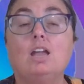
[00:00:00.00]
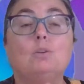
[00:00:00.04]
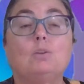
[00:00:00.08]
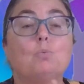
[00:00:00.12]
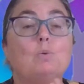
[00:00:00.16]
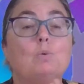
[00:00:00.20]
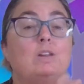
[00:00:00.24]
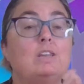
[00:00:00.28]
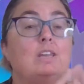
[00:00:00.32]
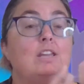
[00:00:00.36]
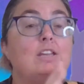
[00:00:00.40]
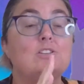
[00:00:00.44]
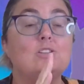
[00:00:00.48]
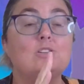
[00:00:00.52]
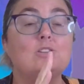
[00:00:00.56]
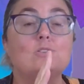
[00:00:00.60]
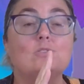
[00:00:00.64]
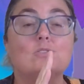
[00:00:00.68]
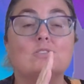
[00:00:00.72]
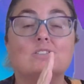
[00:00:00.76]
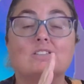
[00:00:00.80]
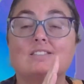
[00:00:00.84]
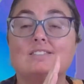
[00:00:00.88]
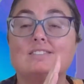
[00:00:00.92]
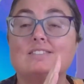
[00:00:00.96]
We need to
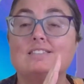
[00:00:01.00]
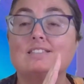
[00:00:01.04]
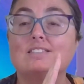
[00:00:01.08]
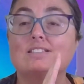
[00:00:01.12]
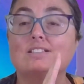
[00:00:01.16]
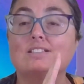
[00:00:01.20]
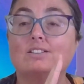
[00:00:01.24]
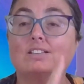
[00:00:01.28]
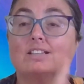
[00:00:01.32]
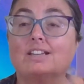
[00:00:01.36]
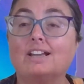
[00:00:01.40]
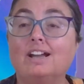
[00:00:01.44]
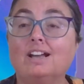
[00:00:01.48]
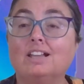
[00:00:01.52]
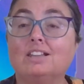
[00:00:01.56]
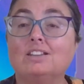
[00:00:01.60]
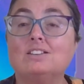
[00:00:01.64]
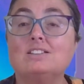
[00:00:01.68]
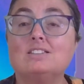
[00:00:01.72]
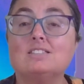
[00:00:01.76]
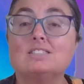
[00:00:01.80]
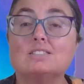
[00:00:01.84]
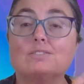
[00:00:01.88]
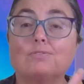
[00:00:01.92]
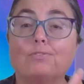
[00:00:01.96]
use consistent
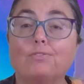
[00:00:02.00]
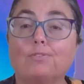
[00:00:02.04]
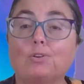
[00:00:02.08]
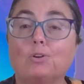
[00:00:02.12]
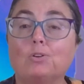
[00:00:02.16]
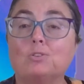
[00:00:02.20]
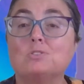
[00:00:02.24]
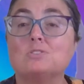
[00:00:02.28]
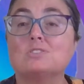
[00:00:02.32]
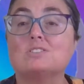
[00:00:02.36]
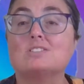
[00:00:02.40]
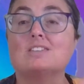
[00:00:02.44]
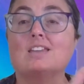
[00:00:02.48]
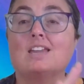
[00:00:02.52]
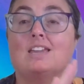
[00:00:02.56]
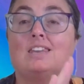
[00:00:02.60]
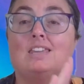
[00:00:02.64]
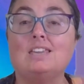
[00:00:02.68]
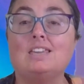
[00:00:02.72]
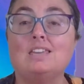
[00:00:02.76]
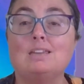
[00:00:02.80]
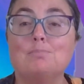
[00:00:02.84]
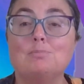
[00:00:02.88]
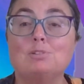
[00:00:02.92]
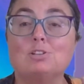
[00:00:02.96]
colors, fonts,
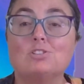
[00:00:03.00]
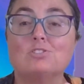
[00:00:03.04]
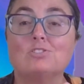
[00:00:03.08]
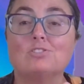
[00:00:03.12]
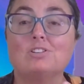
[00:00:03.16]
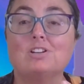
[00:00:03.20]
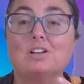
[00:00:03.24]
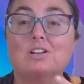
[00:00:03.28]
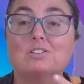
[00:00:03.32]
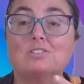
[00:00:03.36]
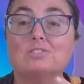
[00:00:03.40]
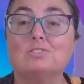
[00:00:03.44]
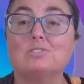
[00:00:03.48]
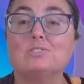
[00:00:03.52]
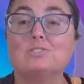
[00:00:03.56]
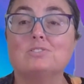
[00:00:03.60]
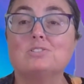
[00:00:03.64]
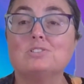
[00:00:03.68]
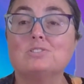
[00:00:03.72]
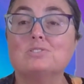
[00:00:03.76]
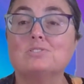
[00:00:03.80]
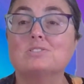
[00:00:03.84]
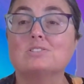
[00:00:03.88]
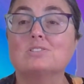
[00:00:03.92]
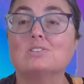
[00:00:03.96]
and imagery
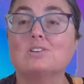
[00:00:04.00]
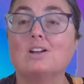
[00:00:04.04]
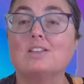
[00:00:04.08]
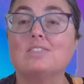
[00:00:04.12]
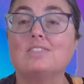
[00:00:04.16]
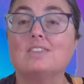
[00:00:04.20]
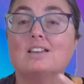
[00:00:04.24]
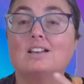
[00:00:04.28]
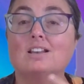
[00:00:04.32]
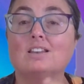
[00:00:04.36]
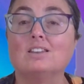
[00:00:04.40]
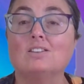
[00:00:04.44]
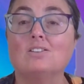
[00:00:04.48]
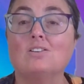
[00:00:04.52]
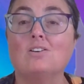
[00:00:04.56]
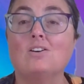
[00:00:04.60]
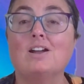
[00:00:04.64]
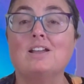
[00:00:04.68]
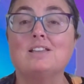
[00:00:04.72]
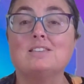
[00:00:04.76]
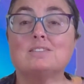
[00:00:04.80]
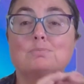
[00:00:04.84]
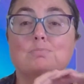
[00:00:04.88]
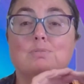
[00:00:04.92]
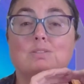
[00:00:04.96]
across your site that
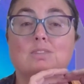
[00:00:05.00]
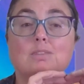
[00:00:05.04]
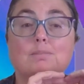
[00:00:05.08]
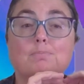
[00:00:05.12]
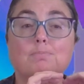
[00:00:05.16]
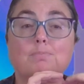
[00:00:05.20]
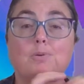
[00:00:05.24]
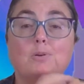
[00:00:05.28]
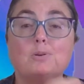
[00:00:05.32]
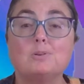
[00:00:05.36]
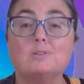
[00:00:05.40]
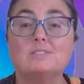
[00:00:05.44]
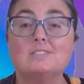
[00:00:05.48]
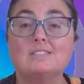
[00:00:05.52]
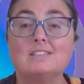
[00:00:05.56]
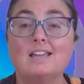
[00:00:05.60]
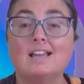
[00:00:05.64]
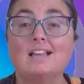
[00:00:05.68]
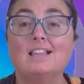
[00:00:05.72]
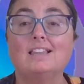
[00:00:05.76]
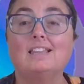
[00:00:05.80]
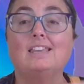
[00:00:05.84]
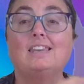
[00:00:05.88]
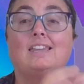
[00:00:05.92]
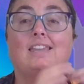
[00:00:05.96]
aligns with the
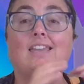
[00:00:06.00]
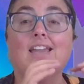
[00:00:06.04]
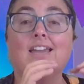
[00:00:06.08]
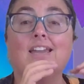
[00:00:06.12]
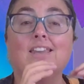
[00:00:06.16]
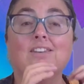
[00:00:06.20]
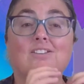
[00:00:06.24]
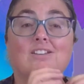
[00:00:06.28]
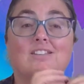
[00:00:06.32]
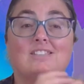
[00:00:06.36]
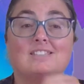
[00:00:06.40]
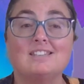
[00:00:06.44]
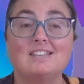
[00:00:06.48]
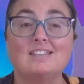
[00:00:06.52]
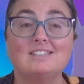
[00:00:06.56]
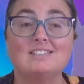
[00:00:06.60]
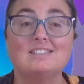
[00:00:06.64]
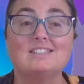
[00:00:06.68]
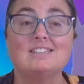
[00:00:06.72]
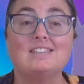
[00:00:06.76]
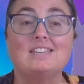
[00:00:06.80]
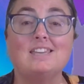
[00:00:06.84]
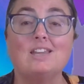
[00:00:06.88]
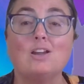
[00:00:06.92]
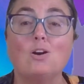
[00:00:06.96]
personality and
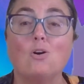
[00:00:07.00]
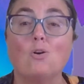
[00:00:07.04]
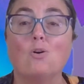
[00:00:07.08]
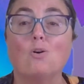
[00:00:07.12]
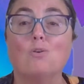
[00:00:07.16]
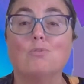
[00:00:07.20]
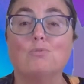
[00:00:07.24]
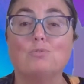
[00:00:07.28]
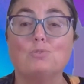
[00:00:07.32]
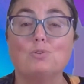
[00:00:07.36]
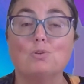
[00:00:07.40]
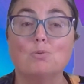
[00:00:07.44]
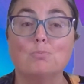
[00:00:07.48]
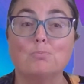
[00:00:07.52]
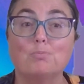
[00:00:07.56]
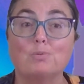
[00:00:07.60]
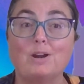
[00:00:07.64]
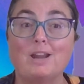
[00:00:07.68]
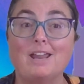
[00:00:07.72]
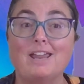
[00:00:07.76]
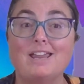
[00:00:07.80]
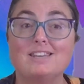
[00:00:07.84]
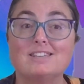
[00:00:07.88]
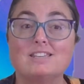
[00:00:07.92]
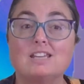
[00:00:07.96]
identity of your
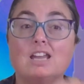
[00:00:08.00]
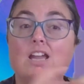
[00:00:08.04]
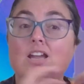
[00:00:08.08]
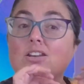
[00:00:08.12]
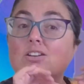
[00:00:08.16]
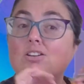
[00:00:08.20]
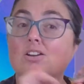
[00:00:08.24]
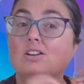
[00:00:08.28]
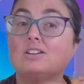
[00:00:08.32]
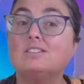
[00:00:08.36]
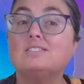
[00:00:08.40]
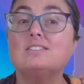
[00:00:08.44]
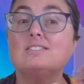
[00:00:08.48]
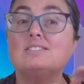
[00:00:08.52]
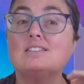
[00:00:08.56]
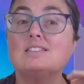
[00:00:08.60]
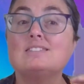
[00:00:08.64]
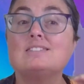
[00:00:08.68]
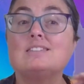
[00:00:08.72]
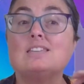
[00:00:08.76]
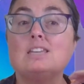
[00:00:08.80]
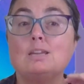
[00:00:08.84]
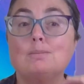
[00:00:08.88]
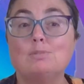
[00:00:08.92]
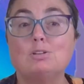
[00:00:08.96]
brand. Notice it
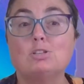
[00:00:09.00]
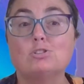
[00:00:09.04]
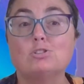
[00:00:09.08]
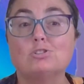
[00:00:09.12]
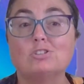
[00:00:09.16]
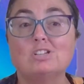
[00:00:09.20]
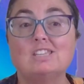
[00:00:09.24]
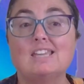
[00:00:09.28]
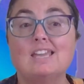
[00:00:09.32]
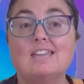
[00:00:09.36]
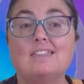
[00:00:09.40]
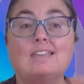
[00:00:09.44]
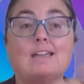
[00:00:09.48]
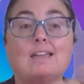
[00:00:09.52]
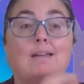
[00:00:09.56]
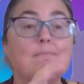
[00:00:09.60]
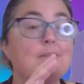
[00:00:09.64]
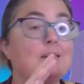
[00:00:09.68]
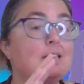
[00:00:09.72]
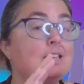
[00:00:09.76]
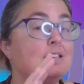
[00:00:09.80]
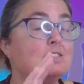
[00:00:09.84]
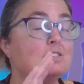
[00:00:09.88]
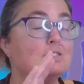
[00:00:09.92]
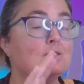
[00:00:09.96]
says imagery there. That
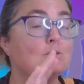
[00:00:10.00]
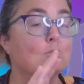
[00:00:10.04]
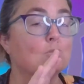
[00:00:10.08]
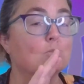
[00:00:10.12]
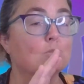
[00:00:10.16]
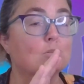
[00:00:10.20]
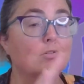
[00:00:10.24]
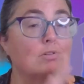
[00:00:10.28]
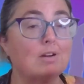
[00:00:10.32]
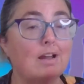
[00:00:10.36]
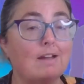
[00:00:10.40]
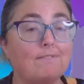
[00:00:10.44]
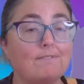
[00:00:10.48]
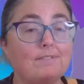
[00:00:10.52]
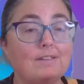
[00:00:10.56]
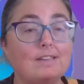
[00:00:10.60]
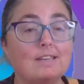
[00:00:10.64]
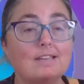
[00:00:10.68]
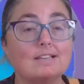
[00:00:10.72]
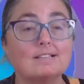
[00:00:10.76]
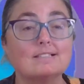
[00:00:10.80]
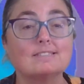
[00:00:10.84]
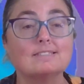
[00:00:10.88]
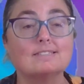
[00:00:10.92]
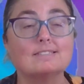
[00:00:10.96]
means your
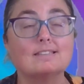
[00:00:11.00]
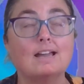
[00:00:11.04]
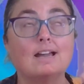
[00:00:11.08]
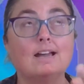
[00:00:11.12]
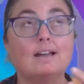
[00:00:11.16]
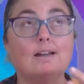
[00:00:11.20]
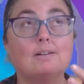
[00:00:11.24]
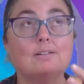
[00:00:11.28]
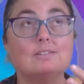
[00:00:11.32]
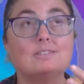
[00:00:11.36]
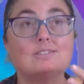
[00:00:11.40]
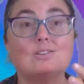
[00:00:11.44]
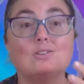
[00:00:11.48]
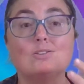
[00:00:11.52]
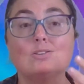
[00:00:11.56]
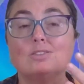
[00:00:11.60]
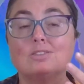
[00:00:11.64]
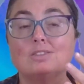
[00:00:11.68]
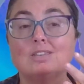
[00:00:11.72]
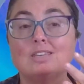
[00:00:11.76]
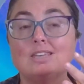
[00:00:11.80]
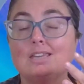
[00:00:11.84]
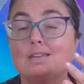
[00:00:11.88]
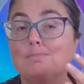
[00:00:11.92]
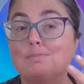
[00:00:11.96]
graphics,
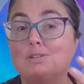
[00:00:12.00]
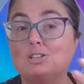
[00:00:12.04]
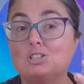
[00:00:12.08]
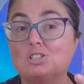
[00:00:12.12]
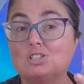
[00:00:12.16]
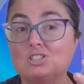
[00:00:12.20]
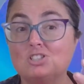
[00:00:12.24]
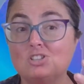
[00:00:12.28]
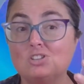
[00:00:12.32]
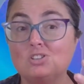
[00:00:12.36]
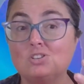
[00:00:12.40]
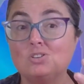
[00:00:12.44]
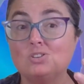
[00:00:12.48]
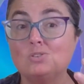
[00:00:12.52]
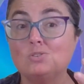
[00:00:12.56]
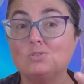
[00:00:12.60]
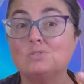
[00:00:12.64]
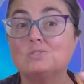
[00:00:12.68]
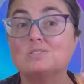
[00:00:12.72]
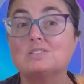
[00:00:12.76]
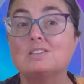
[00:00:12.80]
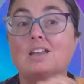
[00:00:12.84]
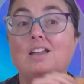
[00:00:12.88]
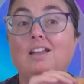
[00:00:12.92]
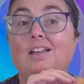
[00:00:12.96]
the images you
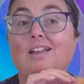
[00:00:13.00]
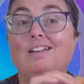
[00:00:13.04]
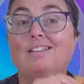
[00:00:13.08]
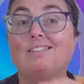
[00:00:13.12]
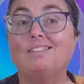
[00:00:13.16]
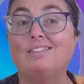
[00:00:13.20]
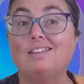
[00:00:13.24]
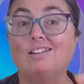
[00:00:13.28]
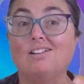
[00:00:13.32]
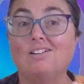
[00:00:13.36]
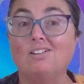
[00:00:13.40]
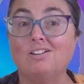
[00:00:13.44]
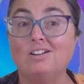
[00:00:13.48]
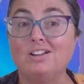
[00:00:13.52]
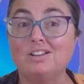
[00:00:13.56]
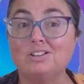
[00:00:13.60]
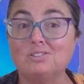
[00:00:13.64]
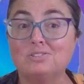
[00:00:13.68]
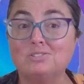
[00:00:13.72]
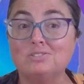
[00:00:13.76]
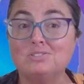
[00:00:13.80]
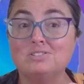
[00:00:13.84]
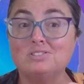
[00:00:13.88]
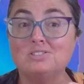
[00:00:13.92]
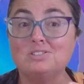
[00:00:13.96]
use, the
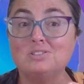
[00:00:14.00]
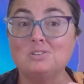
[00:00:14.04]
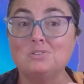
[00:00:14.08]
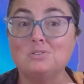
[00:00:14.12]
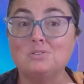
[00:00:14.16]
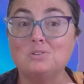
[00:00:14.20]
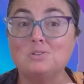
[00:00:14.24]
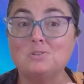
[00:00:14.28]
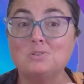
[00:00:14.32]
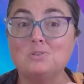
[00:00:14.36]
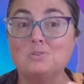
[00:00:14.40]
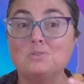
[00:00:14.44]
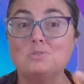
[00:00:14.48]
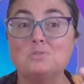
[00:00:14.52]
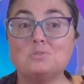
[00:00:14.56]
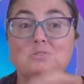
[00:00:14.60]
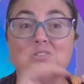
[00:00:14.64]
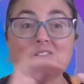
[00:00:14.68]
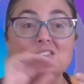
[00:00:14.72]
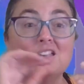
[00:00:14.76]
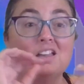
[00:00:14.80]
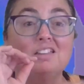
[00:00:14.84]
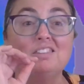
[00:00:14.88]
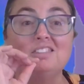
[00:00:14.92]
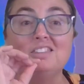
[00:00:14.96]
icons you
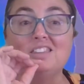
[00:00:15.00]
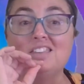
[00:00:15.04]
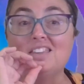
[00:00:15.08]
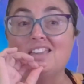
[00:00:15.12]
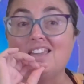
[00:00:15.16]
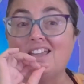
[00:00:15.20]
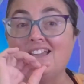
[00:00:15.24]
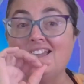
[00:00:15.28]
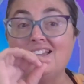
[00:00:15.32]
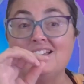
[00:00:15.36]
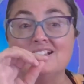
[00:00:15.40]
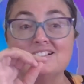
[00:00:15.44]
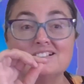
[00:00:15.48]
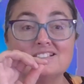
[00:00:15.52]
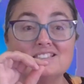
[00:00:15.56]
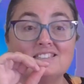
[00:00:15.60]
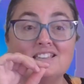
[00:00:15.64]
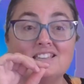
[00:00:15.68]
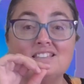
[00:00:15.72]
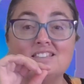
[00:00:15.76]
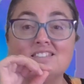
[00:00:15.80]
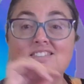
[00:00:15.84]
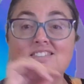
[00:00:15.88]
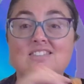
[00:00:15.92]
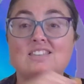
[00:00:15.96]
use, the
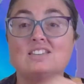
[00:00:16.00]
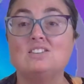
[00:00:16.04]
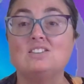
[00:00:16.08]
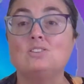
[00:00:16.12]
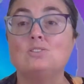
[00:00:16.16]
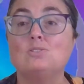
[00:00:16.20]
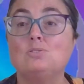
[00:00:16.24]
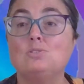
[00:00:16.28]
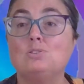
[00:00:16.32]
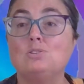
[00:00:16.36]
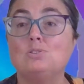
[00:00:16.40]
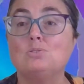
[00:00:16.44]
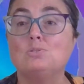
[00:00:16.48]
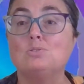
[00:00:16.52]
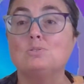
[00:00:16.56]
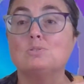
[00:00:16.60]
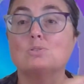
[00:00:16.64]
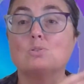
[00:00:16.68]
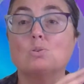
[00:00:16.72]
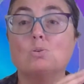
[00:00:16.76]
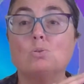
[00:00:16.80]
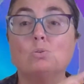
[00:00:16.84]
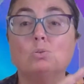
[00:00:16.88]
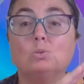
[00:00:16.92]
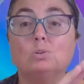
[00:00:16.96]
accents that you
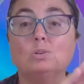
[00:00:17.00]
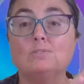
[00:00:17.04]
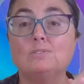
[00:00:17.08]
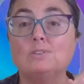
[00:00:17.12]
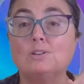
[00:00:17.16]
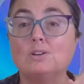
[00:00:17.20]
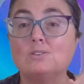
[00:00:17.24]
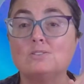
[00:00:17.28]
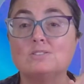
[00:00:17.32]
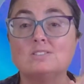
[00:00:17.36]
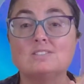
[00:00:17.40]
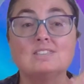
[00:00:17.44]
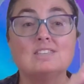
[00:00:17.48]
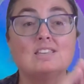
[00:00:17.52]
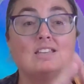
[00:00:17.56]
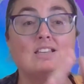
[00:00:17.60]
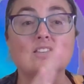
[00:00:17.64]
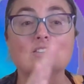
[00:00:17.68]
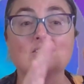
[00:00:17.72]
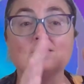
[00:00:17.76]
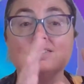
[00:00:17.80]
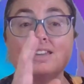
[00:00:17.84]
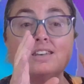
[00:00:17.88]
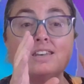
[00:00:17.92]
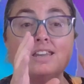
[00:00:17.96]
use, all of those
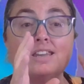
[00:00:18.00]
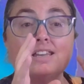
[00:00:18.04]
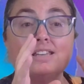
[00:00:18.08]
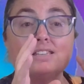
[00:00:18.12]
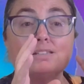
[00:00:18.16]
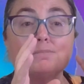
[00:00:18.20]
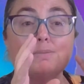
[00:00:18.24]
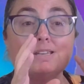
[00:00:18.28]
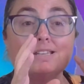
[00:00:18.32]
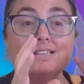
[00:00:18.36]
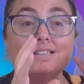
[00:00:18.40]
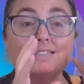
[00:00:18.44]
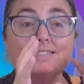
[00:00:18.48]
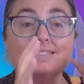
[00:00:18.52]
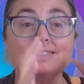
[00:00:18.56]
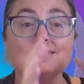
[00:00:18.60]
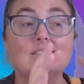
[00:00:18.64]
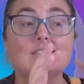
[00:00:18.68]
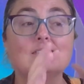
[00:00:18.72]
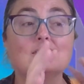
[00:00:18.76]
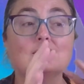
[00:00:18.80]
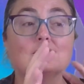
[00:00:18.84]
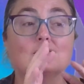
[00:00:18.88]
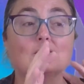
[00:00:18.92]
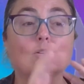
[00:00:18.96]
things that need to be
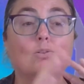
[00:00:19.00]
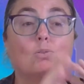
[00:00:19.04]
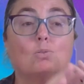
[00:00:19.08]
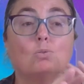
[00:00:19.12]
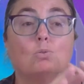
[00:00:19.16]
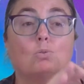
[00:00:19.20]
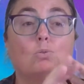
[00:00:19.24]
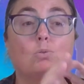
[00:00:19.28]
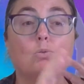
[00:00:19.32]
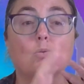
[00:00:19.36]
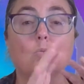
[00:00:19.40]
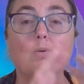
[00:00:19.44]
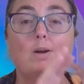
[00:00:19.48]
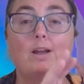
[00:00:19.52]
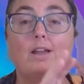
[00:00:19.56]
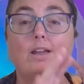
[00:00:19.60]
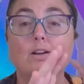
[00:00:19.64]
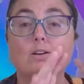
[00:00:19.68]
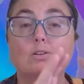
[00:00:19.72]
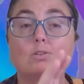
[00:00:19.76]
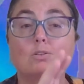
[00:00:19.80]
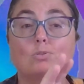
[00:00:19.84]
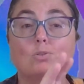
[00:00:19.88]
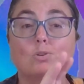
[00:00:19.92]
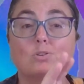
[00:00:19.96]
consistent all the way
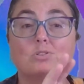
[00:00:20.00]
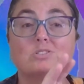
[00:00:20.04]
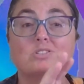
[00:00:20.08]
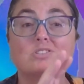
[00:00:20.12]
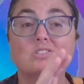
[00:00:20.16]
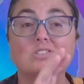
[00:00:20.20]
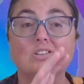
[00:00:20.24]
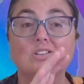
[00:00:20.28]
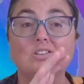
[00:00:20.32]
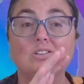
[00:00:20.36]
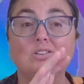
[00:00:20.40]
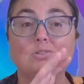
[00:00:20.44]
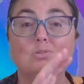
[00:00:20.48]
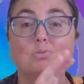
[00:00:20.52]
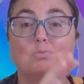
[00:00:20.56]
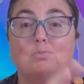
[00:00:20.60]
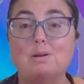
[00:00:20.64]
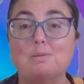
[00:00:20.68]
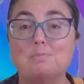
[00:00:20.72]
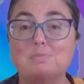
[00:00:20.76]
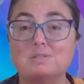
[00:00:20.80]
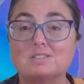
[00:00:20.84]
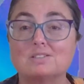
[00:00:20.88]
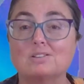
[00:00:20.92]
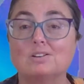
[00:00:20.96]
across your
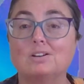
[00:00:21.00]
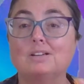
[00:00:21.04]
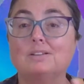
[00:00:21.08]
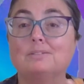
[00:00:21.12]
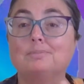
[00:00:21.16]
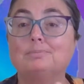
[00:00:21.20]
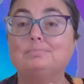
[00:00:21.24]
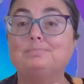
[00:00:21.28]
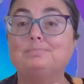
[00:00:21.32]
website.